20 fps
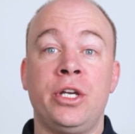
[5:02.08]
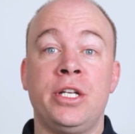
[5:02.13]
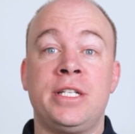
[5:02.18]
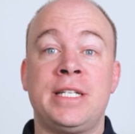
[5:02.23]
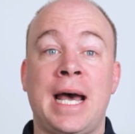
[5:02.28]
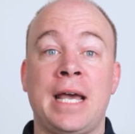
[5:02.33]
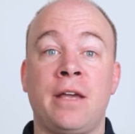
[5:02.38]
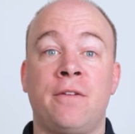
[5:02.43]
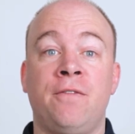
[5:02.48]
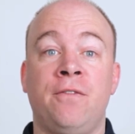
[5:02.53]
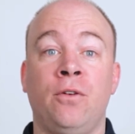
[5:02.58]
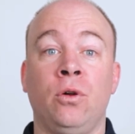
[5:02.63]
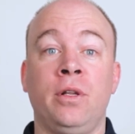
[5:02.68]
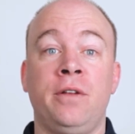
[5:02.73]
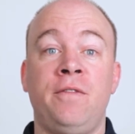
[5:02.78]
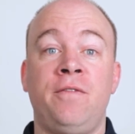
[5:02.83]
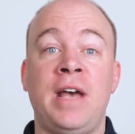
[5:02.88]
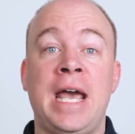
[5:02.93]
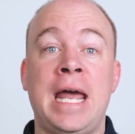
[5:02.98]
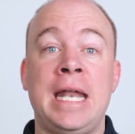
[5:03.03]
you take full
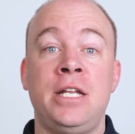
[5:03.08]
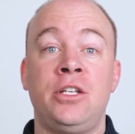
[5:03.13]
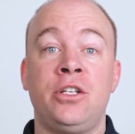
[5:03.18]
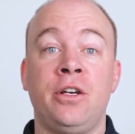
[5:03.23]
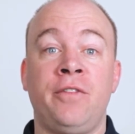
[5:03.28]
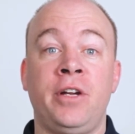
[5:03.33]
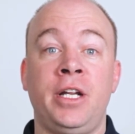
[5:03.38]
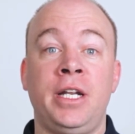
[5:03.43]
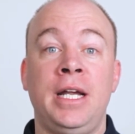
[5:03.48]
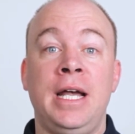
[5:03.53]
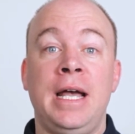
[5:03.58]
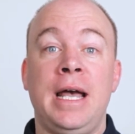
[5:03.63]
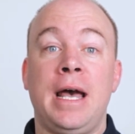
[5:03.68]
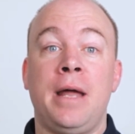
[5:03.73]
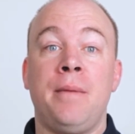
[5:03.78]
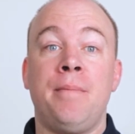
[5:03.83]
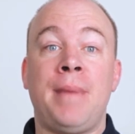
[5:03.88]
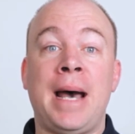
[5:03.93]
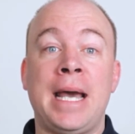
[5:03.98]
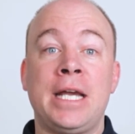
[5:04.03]
advantage of it
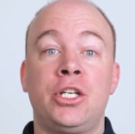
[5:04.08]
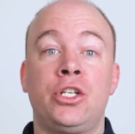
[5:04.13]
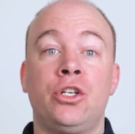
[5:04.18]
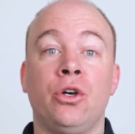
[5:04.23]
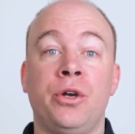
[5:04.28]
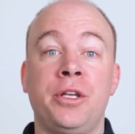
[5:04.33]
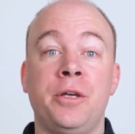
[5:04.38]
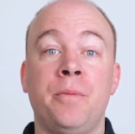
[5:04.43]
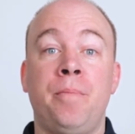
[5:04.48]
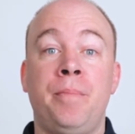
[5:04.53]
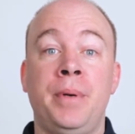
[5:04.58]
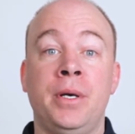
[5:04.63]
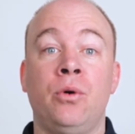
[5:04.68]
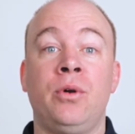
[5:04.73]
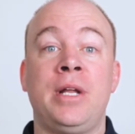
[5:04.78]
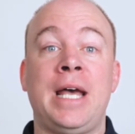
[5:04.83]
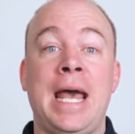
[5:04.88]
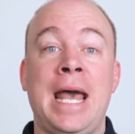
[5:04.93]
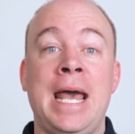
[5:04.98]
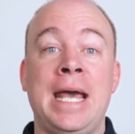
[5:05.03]
and make sure your
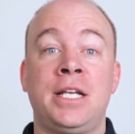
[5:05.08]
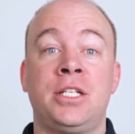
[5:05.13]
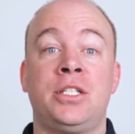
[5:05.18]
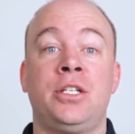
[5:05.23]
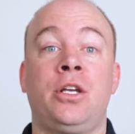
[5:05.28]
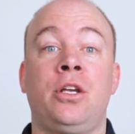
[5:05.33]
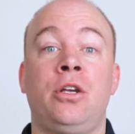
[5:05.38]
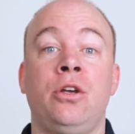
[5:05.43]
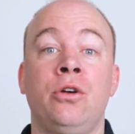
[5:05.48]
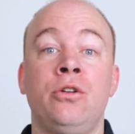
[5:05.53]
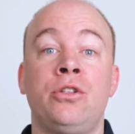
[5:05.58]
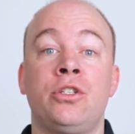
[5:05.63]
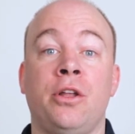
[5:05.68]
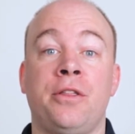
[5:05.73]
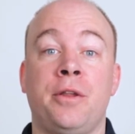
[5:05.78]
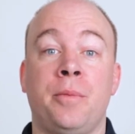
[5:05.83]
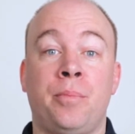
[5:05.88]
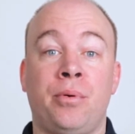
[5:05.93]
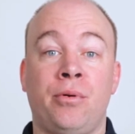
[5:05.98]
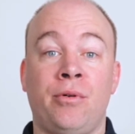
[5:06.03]
builder executes on
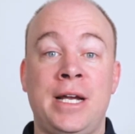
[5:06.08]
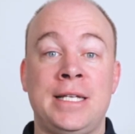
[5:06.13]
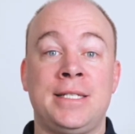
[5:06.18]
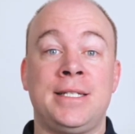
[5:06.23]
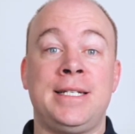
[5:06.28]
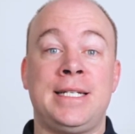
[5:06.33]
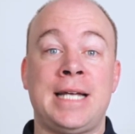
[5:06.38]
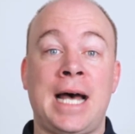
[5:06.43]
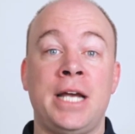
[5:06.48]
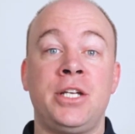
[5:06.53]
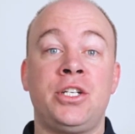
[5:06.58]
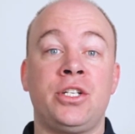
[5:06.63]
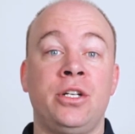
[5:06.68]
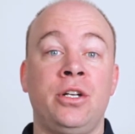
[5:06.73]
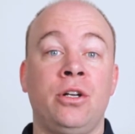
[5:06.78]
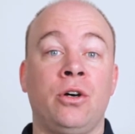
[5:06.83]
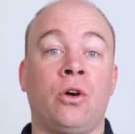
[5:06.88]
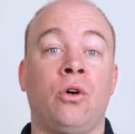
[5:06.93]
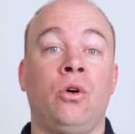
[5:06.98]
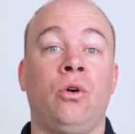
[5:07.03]
the
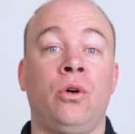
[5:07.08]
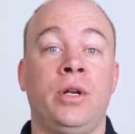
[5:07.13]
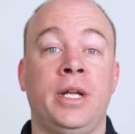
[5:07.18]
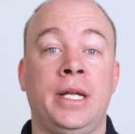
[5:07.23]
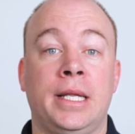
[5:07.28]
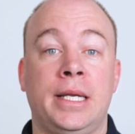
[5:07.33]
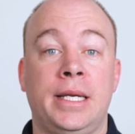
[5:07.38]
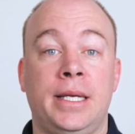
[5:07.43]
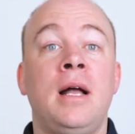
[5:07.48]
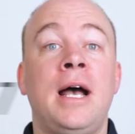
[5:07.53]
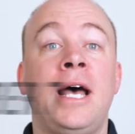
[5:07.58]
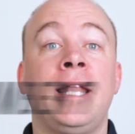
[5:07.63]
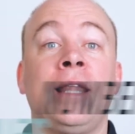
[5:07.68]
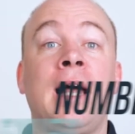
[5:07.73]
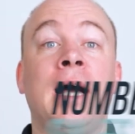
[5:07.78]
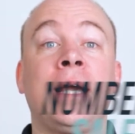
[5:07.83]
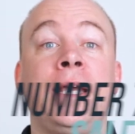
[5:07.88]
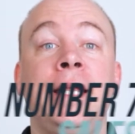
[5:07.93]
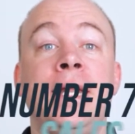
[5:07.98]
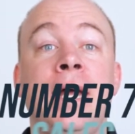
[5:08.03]
presentation accordingly. And
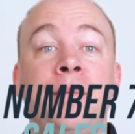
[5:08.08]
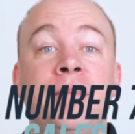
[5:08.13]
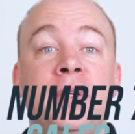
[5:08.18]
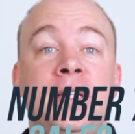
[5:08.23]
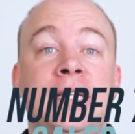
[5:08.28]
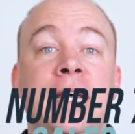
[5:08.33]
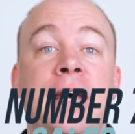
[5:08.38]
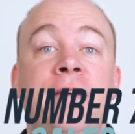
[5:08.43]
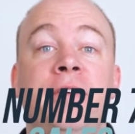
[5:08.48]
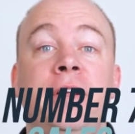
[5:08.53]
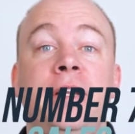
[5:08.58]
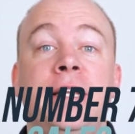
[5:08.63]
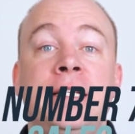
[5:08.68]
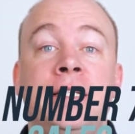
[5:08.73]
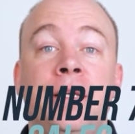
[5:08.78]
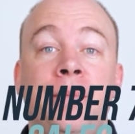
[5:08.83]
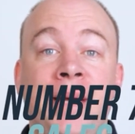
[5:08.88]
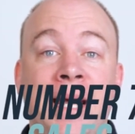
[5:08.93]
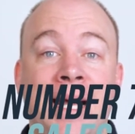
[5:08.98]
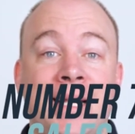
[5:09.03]
lucky number 7
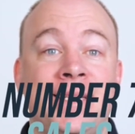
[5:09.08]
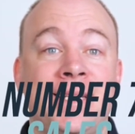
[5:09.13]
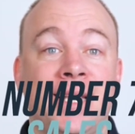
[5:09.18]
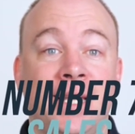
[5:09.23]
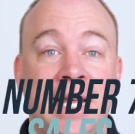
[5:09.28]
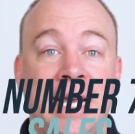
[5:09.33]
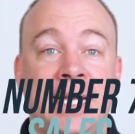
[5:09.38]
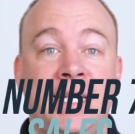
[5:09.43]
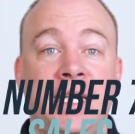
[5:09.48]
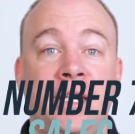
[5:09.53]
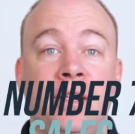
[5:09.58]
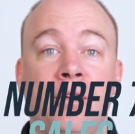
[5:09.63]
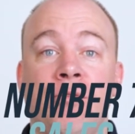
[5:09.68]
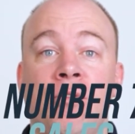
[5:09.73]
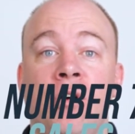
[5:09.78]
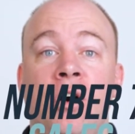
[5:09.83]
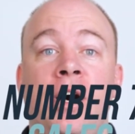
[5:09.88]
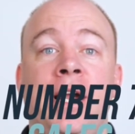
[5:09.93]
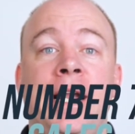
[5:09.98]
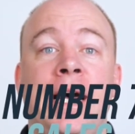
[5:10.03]
is about selecting the
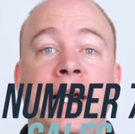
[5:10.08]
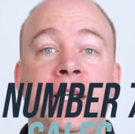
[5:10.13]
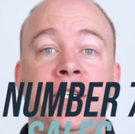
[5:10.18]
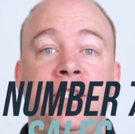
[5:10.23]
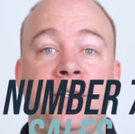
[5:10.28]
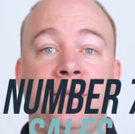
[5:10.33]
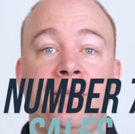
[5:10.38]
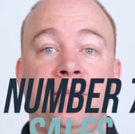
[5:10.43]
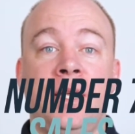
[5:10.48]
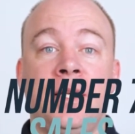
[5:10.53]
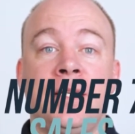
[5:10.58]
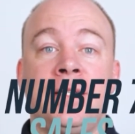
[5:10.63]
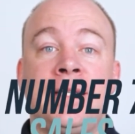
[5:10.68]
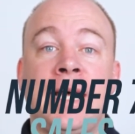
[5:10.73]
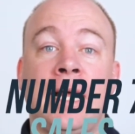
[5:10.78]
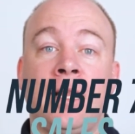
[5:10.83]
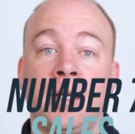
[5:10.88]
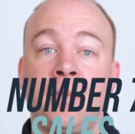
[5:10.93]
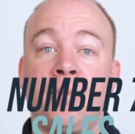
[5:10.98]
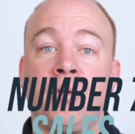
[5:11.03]
right agent.
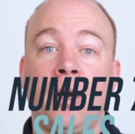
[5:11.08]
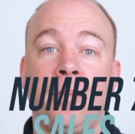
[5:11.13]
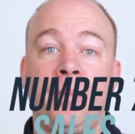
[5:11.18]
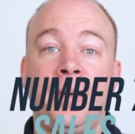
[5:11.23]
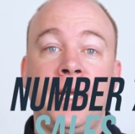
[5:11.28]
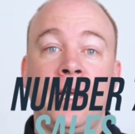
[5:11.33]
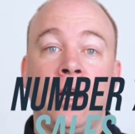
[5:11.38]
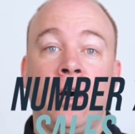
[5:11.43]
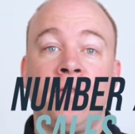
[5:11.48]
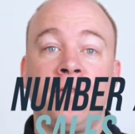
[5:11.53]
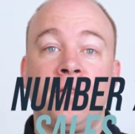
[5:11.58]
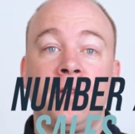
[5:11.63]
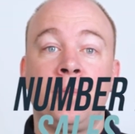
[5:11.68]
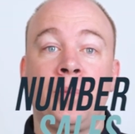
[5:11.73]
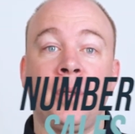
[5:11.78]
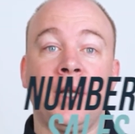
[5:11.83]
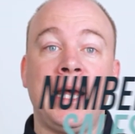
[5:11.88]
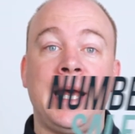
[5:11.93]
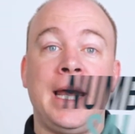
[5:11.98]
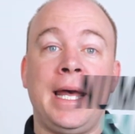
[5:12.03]
Selling property off the
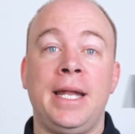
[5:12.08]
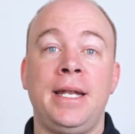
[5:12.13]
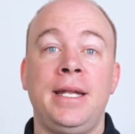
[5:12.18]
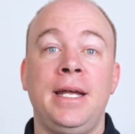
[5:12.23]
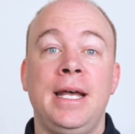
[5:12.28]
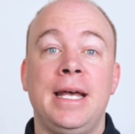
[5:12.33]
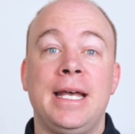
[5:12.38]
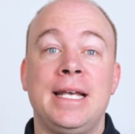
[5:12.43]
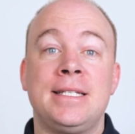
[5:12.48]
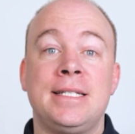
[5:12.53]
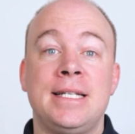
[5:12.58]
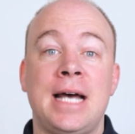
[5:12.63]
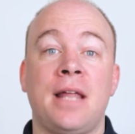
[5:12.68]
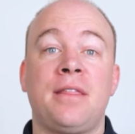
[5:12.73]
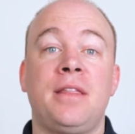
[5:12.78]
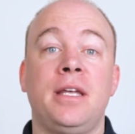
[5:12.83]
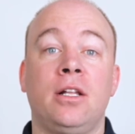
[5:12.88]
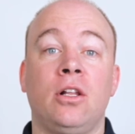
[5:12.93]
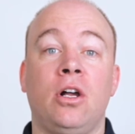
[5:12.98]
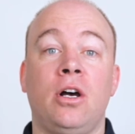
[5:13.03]
plan is
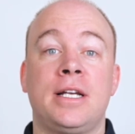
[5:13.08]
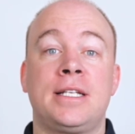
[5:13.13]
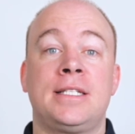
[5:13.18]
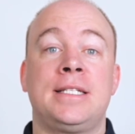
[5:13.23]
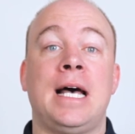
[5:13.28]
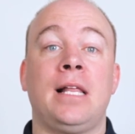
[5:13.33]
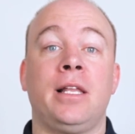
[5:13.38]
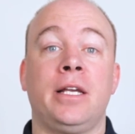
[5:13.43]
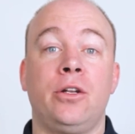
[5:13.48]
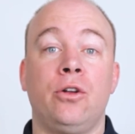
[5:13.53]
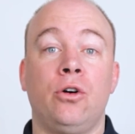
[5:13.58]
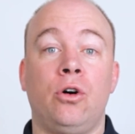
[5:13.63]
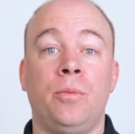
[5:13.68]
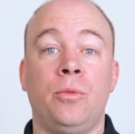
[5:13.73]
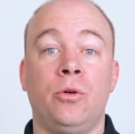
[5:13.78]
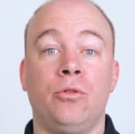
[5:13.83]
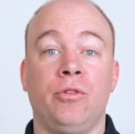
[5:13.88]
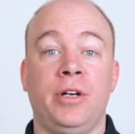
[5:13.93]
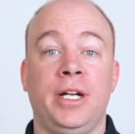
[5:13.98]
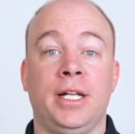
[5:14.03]
nothing like selling
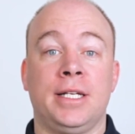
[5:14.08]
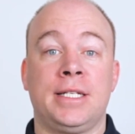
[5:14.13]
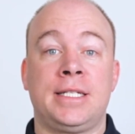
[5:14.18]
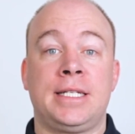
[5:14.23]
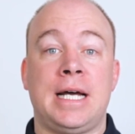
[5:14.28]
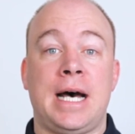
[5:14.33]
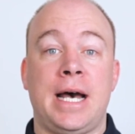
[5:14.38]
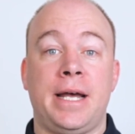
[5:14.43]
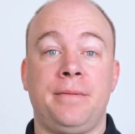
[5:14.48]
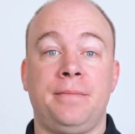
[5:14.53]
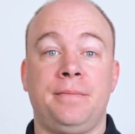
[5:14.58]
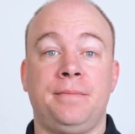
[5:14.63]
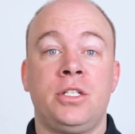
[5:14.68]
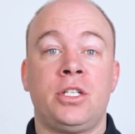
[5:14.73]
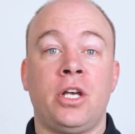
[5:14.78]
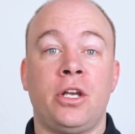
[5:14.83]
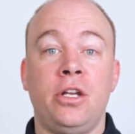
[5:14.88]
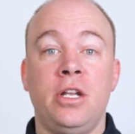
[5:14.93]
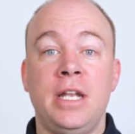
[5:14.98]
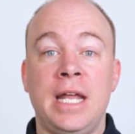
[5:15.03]
normal real estate.
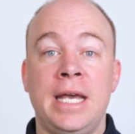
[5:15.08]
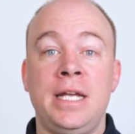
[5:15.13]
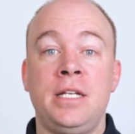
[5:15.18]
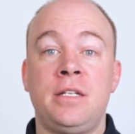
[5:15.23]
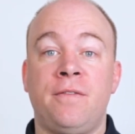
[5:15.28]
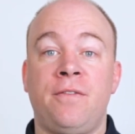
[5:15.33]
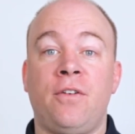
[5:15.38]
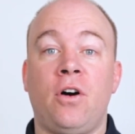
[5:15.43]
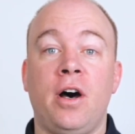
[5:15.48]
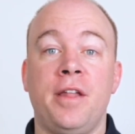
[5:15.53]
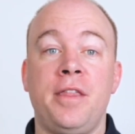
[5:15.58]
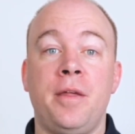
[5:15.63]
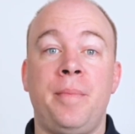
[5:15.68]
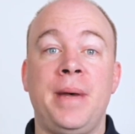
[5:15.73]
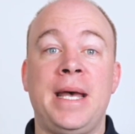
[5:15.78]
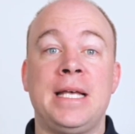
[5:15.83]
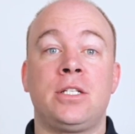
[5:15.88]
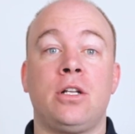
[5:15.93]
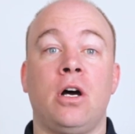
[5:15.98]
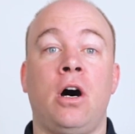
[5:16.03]
So you need to find the
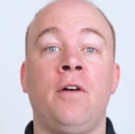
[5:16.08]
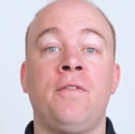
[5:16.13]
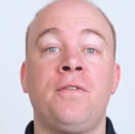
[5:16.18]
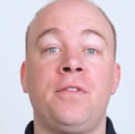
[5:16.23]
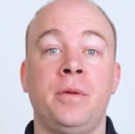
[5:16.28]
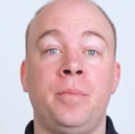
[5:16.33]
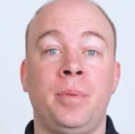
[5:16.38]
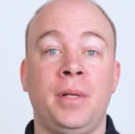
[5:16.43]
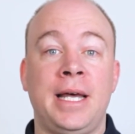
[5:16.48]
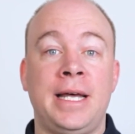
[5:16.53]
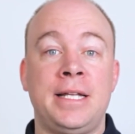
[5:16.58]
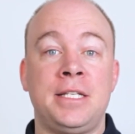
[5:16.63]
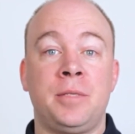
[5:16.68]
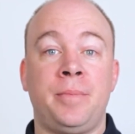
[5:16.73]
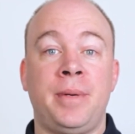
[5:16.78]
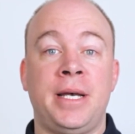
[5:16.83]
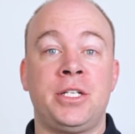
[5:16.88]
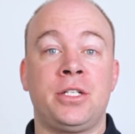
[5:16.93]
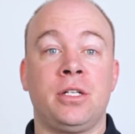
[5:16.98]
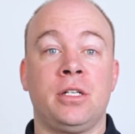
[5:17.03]
best off the plan
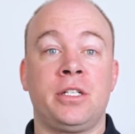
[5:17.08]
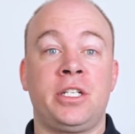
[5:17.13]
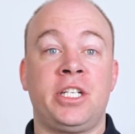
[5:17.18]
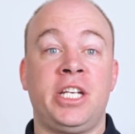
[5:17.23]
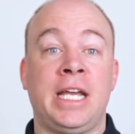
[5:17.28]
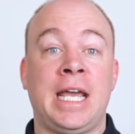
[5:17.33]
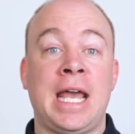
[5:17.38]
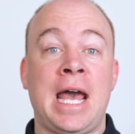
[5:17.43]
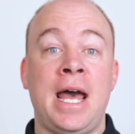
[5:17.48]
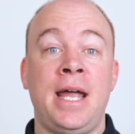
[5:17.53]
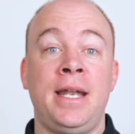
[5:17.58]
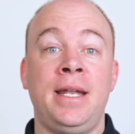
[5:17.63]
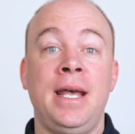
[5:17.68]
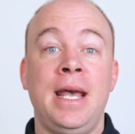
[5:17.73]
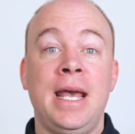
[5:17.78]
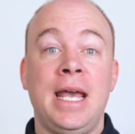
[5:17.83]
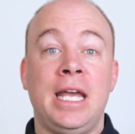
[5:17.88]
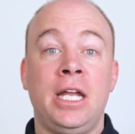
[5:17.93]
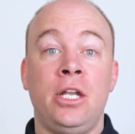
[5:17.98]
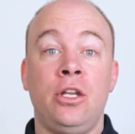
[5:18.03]
specialist you can
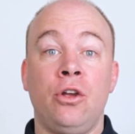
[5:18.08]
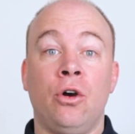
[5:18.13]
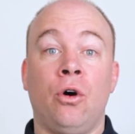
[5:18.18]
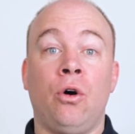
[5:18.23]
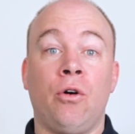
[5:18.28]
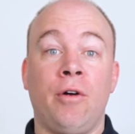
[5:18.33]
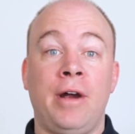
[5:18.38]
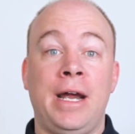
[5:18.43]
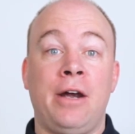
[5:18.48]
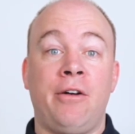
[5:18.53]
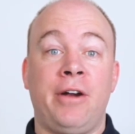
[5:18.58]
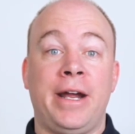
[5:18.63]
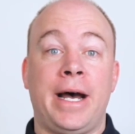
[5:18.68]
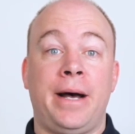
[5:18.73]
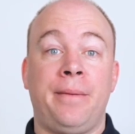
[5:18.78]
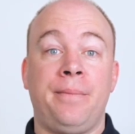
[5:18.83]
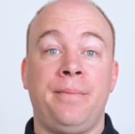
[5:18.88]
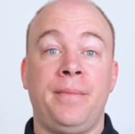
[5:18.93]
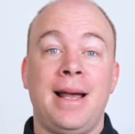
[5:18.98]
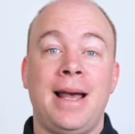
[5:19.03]
in your area.